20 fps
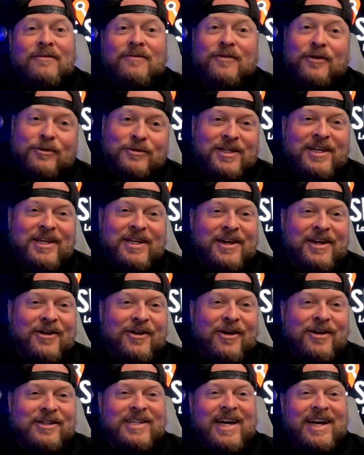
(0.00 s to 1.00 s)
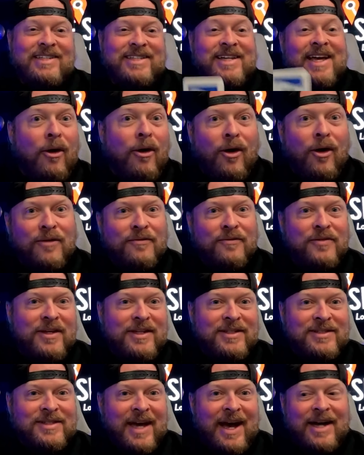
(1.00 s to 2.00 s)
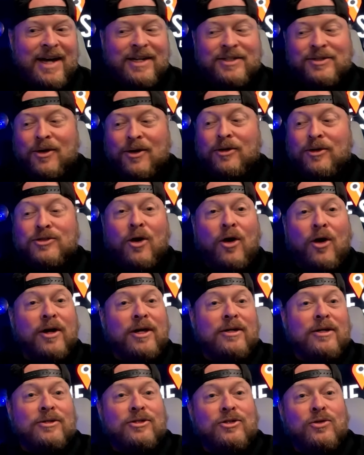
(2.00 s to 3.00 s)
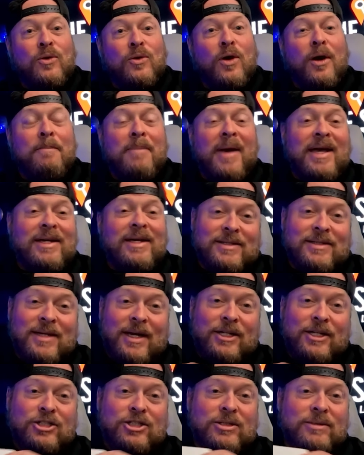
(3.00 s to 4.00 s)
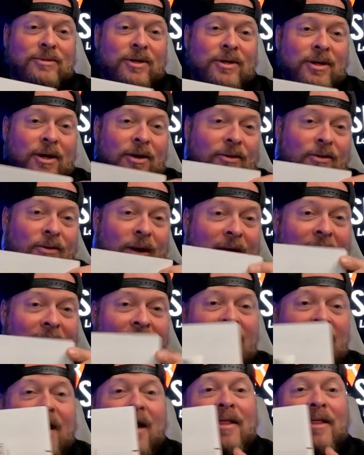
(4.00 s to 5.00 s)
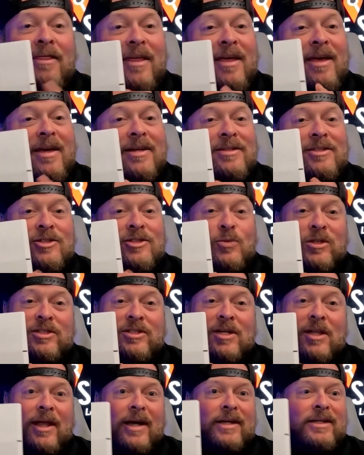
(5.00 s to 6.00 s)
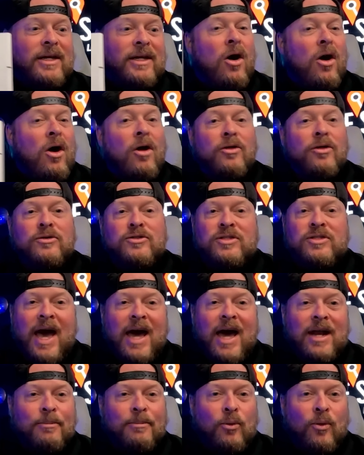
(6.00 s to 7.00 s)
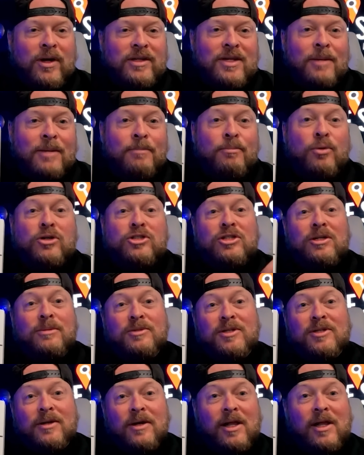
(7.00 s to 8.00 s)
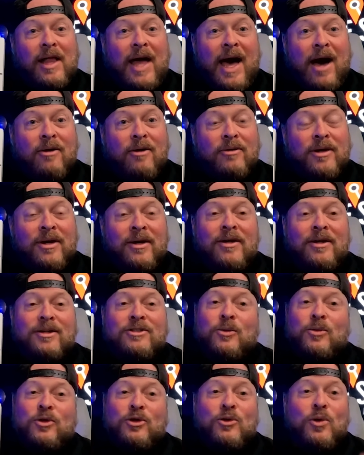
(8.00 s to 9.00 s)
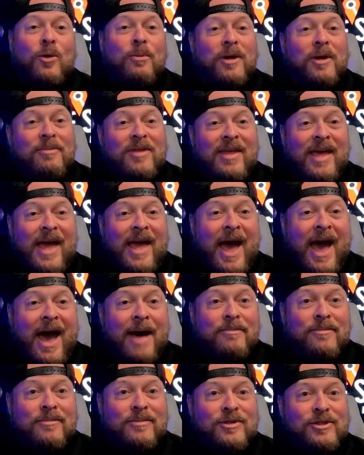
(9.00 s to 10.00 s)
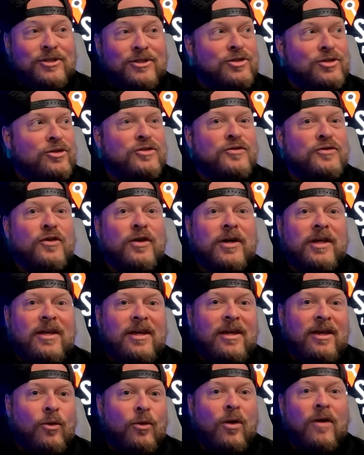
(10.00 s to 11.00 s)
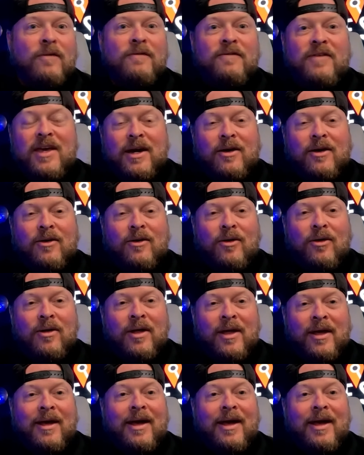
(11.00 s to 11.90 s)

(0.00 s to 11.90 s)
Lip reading: for those key and car tags. All of these guys are talking to a base station, right? This is what's collecting all those data points and pushing them to the cloud. So when you open up the app to search for a key or a vehicle,